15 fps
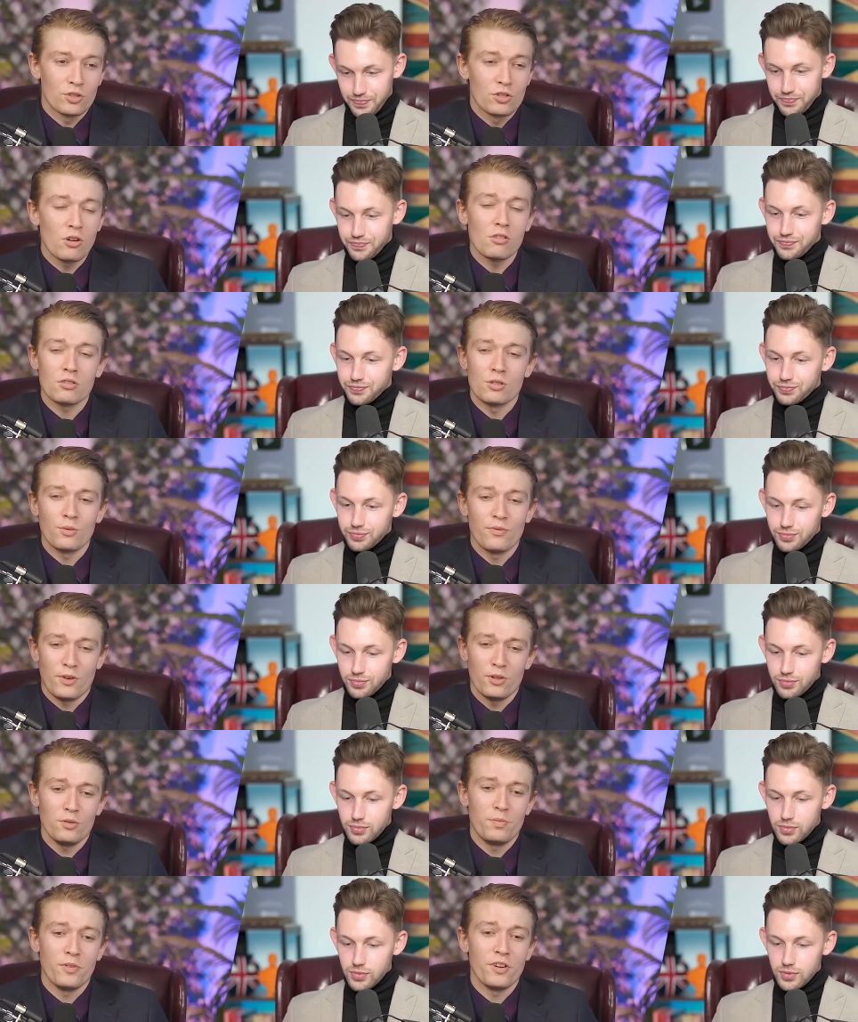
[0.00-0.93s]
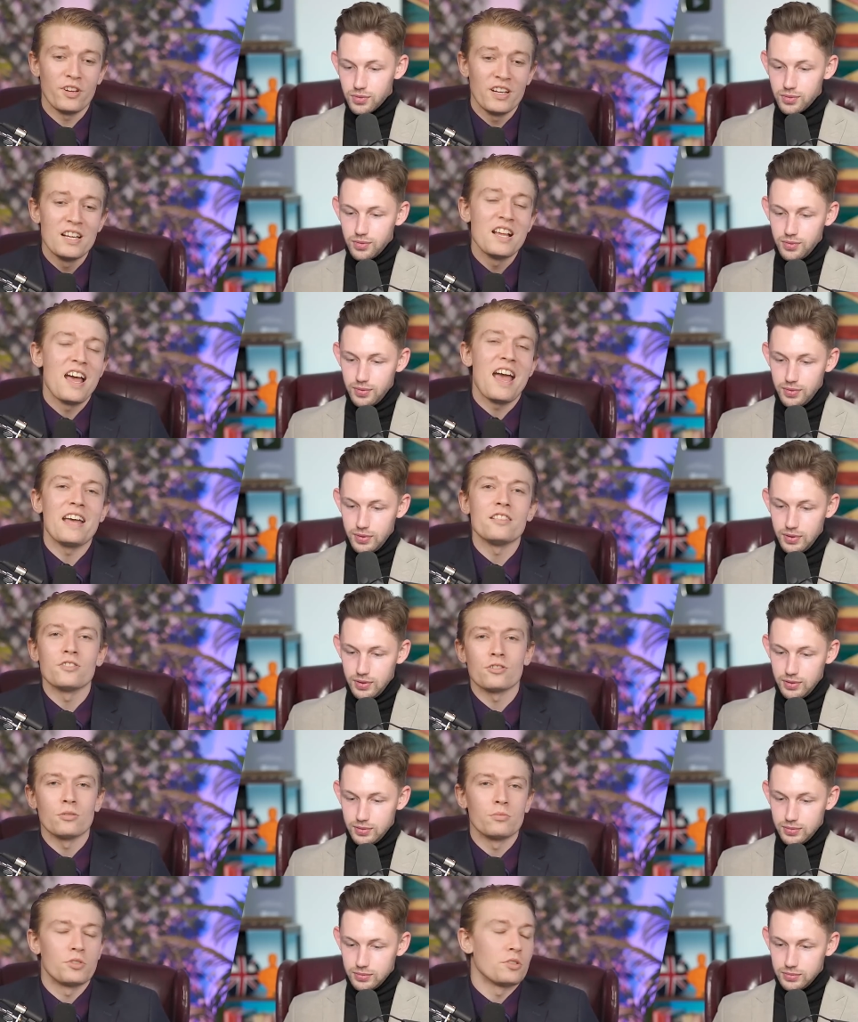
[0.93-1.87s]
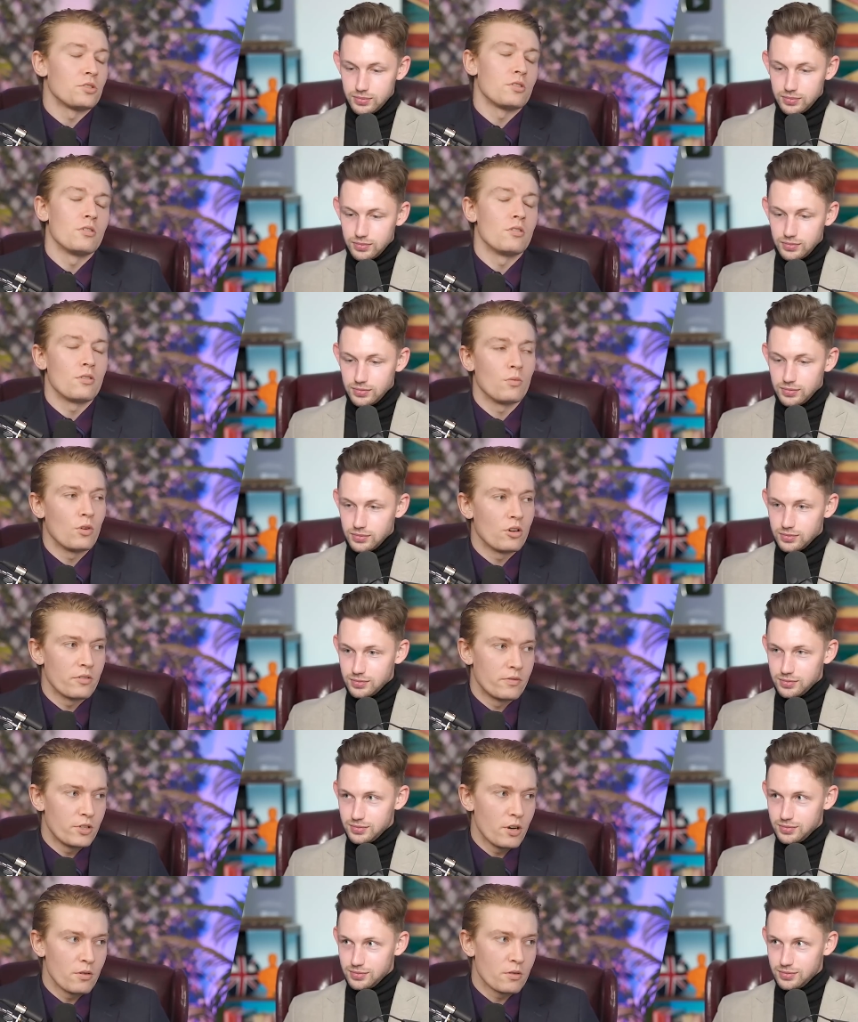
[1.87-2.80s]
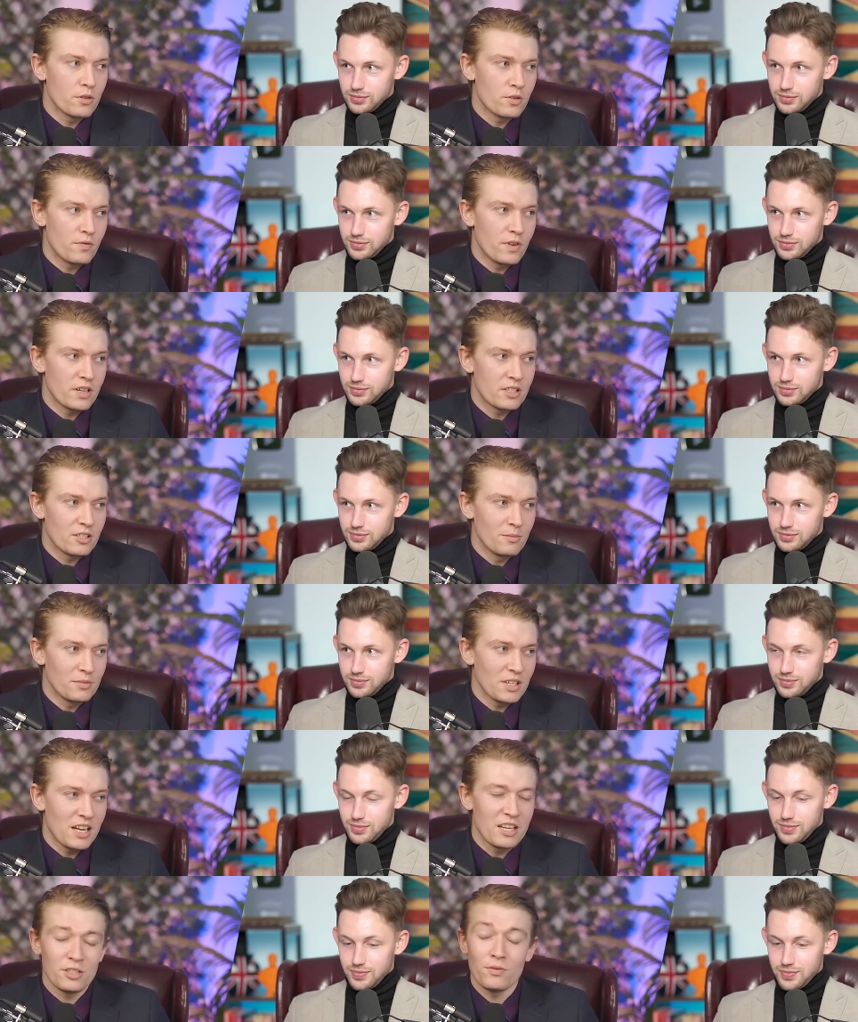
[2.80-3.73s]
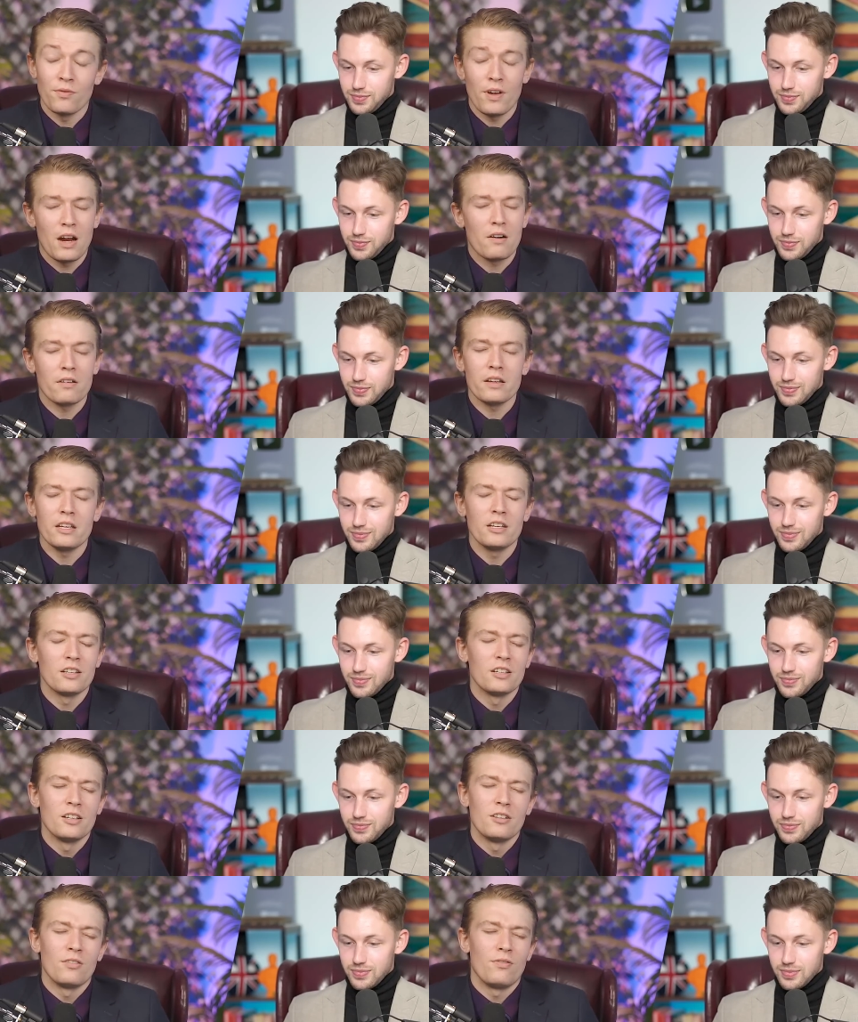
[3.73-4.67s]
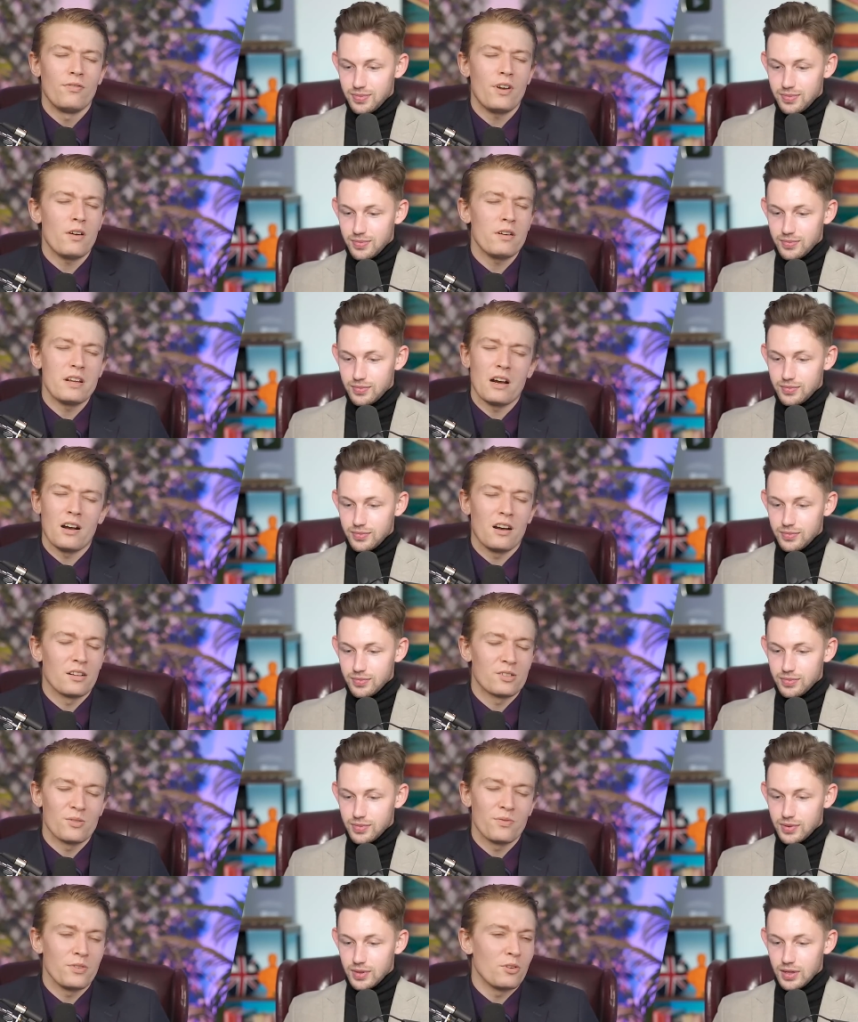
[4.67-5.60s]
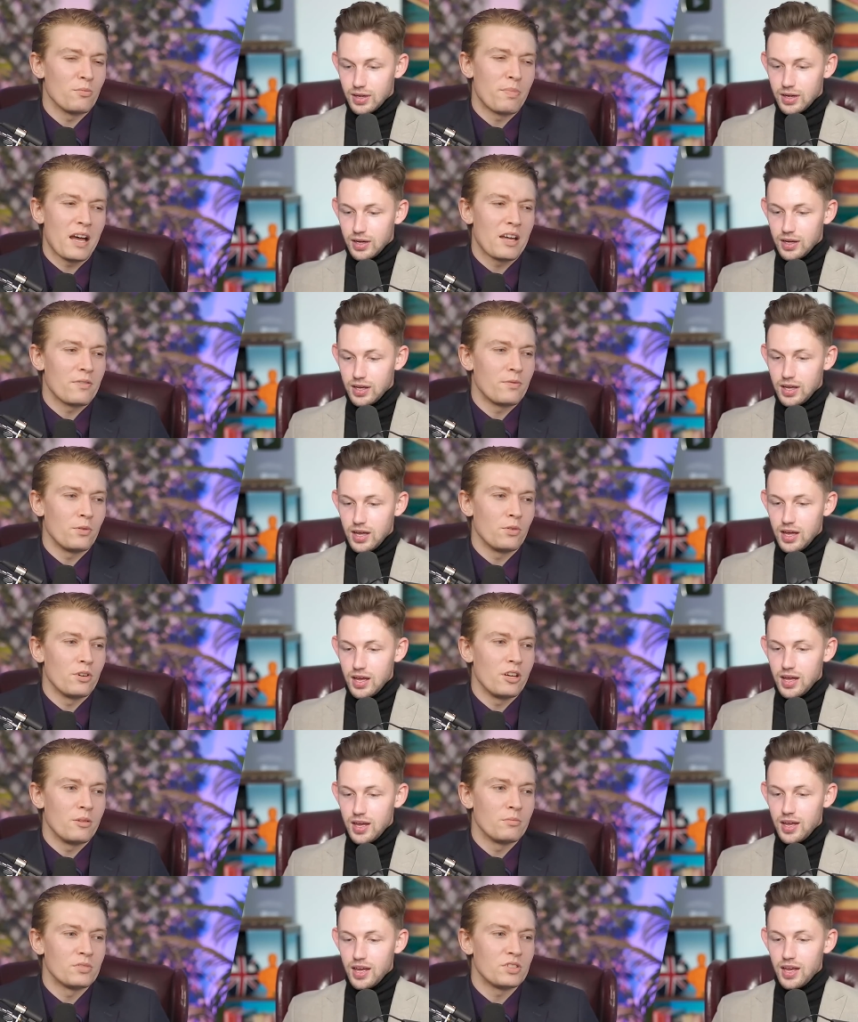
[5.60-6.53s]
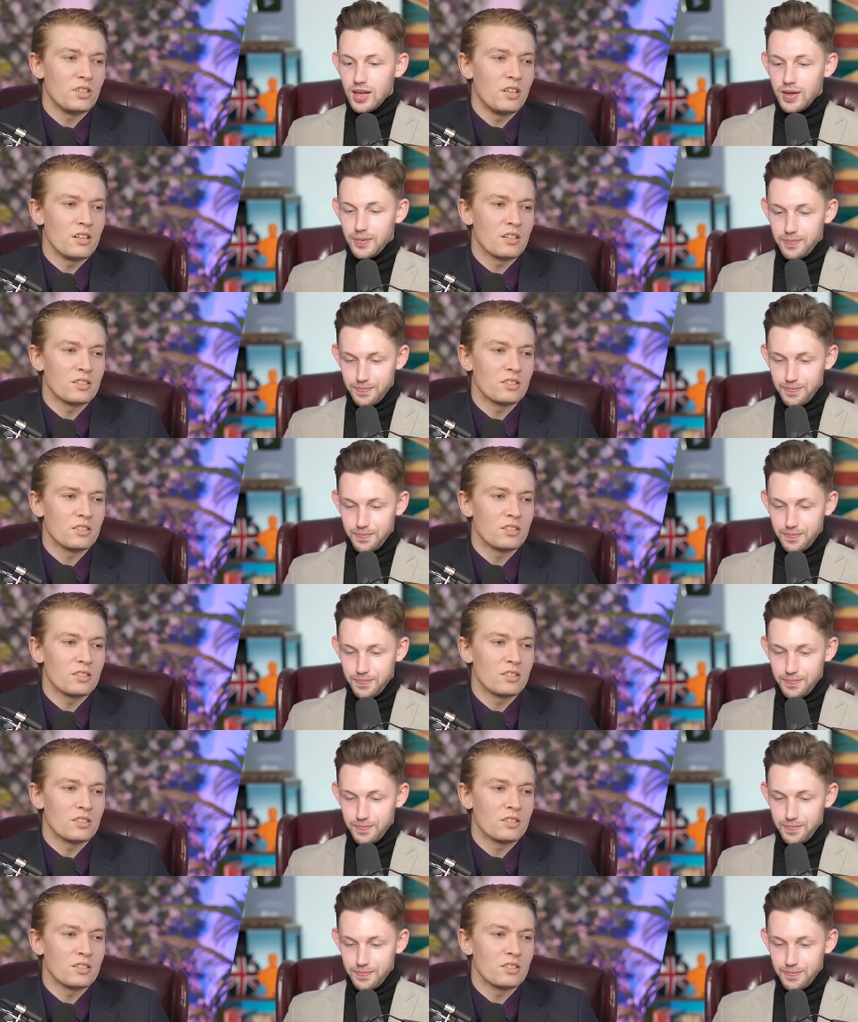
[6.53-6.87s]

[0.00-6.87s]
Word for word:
Speaker 1: Doctor Volper ends up just another one of Joker's victims, and it's very, very hard to feel bad for him, seeing